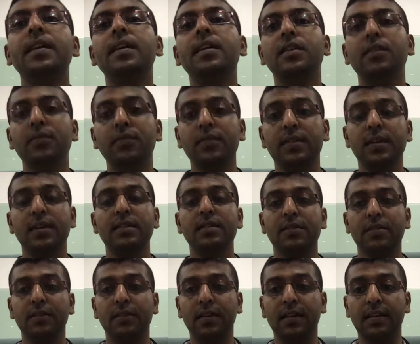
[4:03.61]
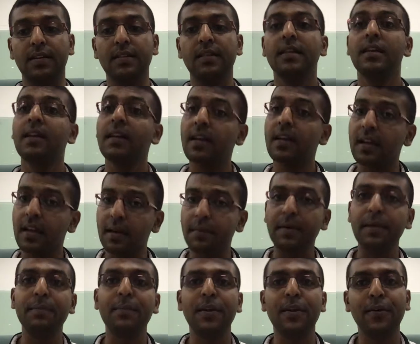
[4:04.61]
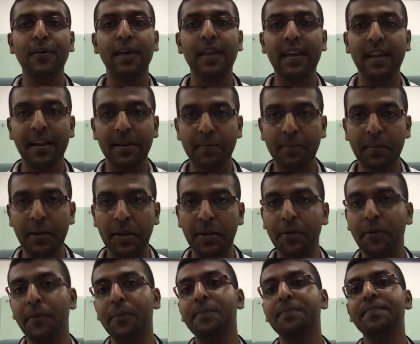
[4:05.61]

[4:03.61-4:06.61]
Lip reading: using stories? Comment below and let me know.